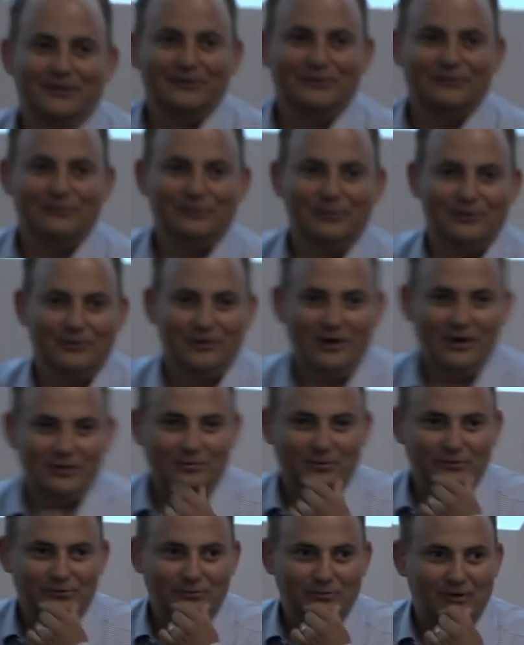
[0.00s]
squid or
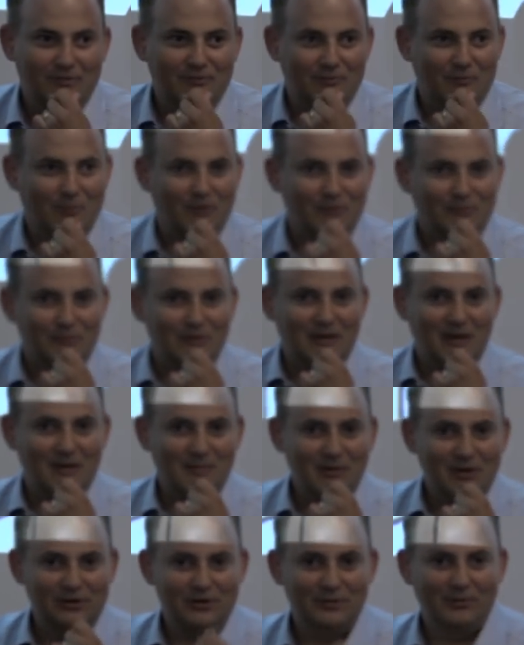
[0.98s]
octopus or whatever it was will
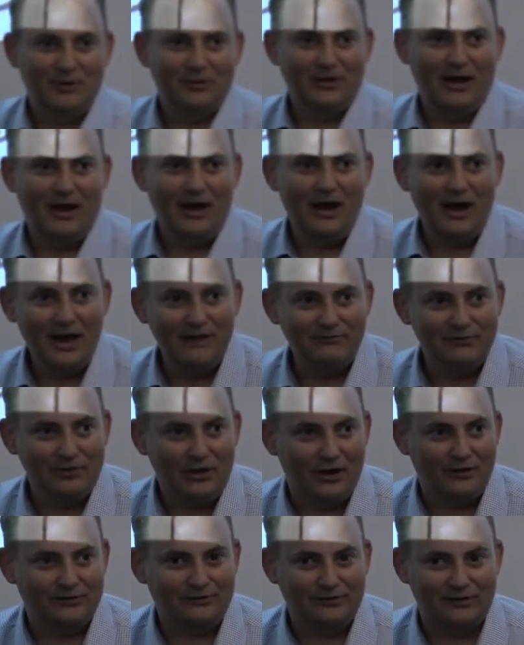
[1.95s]
come out of your mouth at high
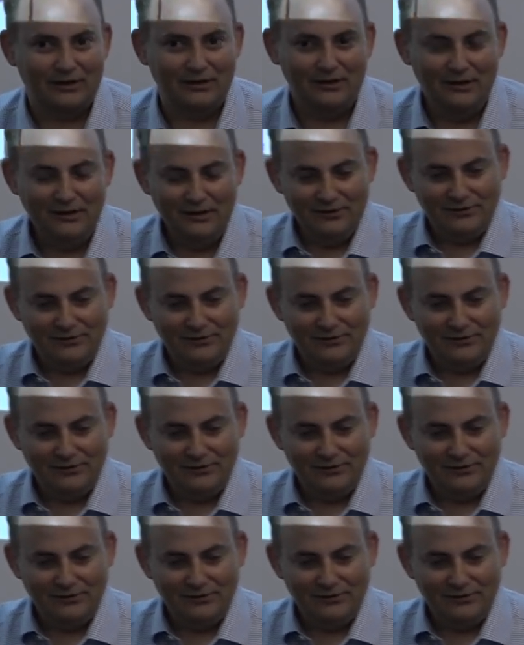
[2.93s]
velocity,